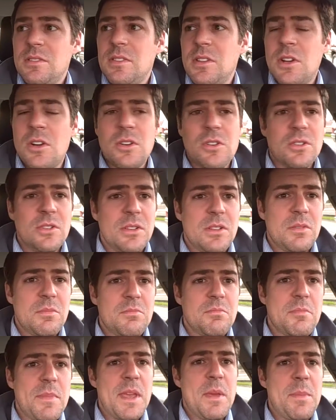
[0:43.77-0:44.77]
You know,
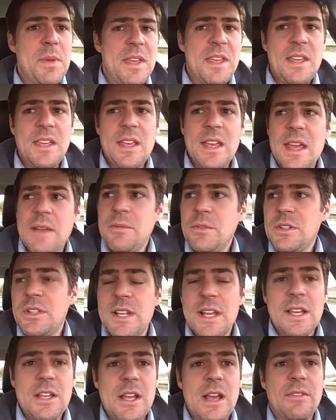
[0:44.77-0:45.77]
maybe every
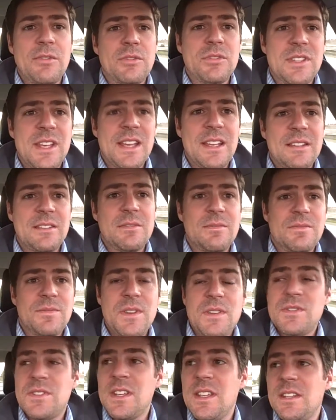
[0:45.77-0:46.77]
day you have to take
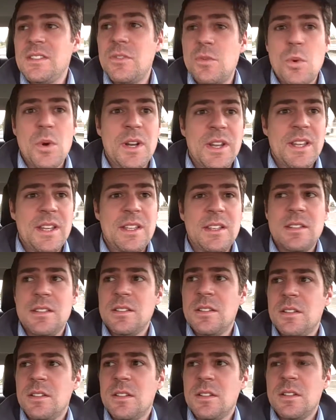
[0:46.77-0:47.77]
15, 20,
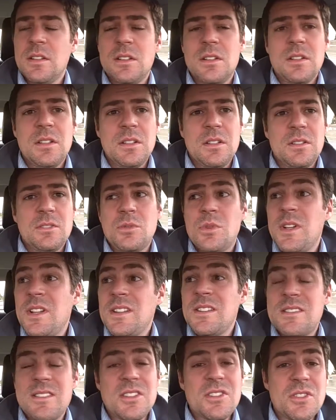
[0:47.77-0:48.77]
20
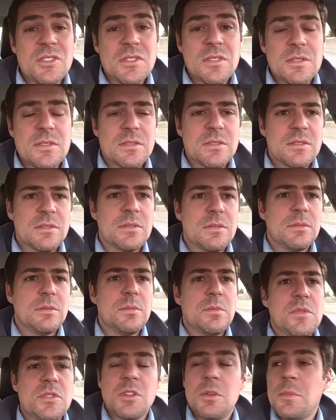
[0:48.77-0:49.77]
decisions.
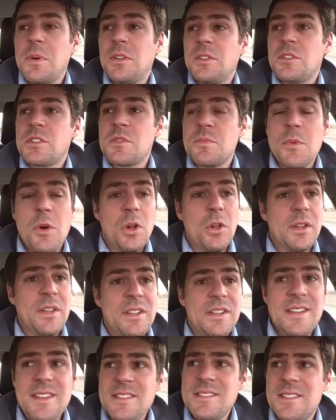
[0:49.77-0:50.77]
Some are small
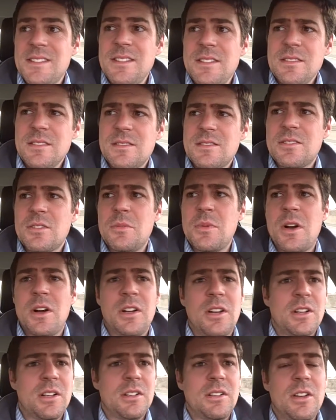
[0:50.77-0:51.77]
and easy, some
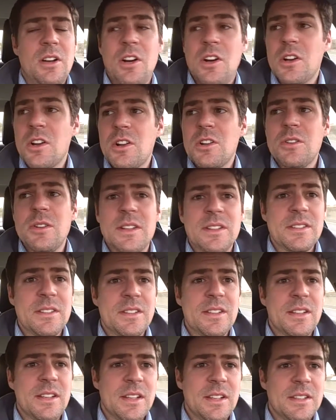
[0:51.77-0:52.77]
are harder
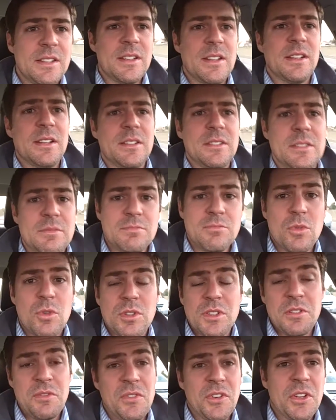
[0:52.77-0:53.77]
and, and uh,
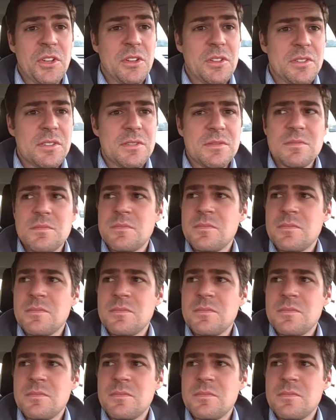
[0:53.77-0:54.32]
more difficult.